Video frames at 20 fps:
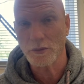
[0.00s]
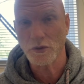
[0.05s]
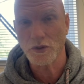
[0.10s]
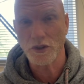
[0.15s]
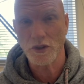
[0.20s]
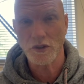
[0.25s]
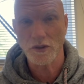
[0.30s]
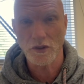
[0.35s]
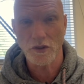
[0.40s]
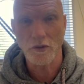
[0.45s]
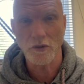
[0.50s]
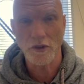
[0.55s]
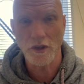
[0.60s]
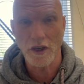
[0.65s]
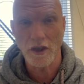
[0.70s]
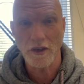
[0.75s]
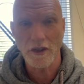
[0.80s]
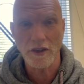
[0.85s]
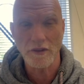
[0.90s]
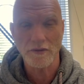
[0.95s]
shoes all your
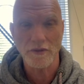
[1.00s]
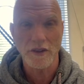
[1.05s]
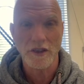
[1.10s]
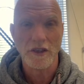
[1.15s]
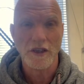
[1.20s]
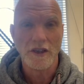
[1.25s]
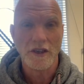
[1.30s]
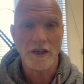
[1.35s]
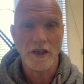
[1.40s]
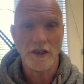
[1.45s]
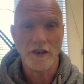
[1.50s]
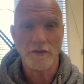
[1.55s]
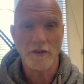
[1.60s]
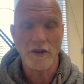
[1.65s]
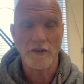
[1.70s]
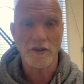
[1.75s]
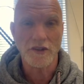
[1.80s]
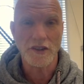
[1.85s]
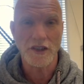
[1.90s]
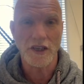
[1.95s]
life, and if you
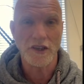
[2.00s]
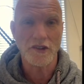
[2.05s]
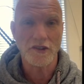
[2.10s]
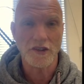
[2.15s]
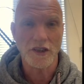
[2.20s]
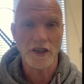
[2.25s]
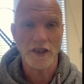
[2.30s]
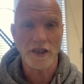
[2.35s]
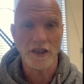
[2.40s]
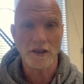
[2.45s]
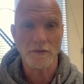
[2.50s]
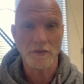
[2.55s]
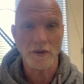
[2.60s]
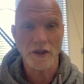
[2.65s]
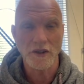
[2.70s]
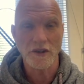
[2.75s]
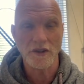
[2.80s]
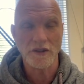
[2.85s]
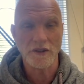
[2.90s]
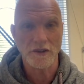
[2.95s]
have a tendency to get a
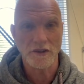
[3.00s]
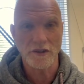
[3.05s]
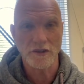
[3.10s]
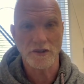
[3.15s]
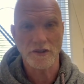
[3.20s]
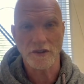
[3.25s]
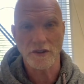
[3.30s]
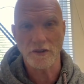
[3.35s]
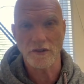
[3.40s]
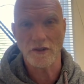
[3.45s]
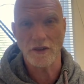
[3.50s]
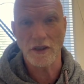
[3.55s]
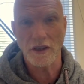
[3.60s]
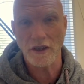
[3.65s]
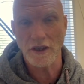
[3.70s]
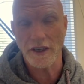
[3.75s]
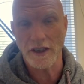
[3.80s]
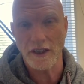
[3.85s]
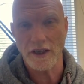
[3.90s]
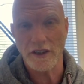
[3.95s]
bunion, you're still
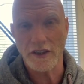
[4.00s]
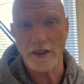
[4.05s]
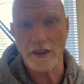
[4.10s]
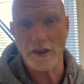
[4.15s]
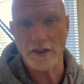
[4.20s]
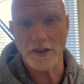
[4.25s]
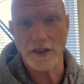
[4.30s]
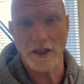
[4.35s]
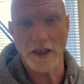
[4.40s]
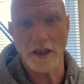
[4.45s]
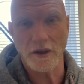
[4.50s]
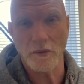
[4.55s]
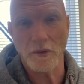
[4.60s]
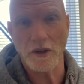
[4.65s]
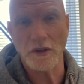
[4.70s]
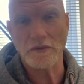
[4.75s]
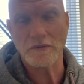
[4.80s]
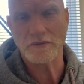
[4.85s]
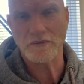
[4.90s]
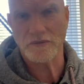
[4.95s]
likely to get
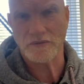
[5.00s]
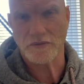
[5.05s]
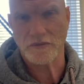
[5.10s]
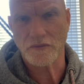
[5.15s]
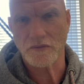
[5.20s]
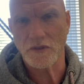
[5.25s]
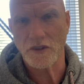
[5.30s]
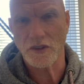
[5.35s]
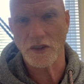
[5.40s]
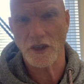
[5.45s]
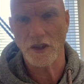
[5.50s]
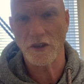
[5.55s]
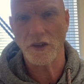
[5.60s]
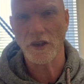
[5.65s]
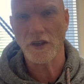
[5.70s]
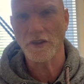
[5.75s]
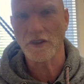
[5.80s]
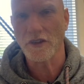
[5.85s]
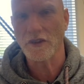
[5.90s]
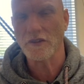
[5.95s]
one. So
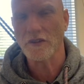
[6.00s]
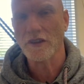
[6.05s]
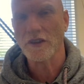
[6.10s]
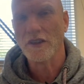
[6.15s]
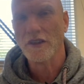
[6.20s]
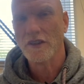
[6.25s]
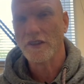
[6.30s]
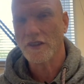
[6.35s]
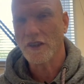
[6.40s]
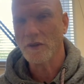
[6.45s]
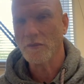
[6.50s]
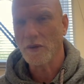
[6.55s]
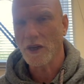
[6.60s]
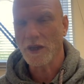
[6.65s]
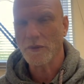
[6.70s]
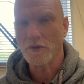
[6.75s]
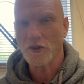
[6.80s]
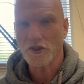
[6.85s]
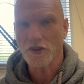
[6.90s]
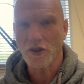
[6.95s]
don't
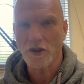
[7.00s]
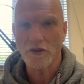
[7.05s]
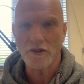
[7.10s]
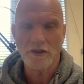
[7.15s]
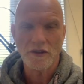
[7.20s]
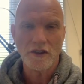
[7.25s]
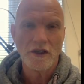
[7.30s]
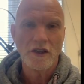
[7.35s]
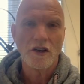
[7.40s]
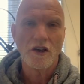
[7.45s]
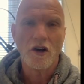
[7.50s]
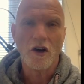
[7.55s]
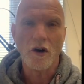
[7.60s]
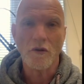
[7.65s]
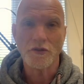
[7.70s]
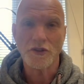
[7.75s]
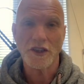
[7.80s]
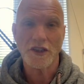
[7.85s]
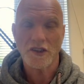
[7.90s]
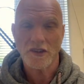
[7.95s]
blame the shoes.
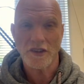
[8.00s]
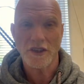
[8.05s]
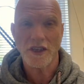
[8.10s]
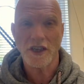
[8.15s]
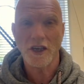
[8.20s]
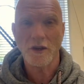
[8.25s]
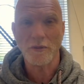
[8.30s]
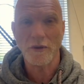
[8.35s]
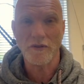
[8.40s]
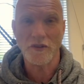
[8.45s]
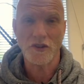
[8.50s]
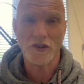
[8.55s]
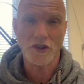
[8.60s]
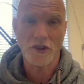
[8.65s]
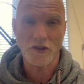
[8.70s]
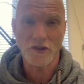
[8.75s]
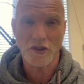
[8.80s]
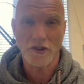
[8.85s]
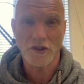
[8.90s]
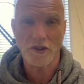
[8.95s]
Obviously, it doesn't help if your
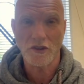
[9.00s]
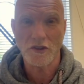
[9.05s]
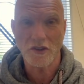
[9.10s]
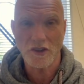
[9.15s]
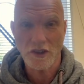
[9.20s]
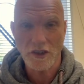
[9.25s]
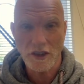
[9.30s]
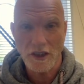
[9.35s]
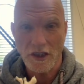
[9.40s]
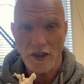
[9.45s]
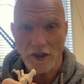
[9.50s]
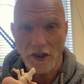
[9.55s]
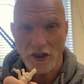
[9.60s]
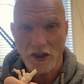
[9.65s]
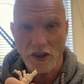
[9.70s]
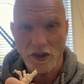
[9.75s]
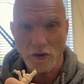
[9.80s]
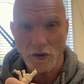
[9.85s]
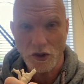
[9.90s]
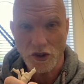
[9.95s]
shoes are too tight and they're
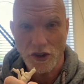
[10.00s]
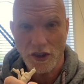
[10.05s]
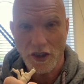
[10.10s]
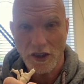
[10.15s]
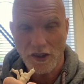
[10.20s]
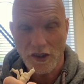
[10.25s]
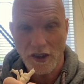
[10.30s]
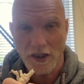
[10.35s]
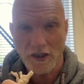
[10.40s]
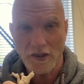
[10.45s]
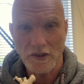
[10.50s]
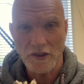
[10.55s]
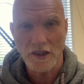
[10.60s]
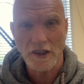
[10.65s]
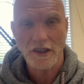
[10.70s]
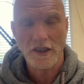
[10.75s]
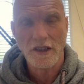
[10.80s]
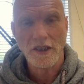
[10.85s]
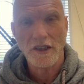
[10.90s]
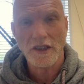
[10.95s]
squashing your toes.
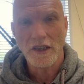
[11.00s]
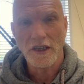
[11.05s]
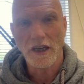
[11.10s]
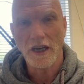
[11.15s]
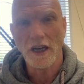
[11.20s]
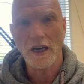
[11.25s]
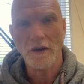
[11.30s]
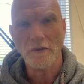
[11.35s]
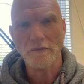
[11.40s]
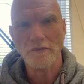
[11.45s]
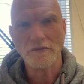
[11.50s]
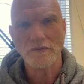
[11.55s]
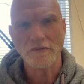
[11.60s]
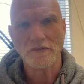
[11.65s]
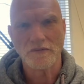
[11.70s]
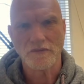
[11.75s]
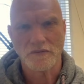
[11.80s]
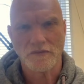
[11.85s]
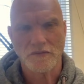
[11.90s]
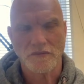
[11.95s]

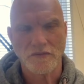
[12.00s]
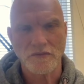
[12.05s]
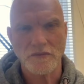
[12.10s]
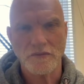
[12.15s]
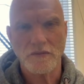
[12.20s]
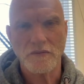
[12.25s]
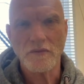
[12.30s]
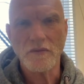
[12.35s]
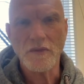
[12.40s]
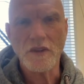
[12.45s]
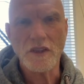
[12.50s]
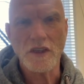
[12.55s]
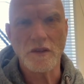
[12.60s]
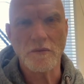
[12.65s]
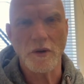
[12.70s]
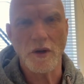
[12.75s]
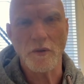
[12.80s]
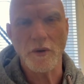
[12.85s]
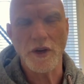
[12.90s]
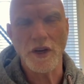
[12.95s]
But we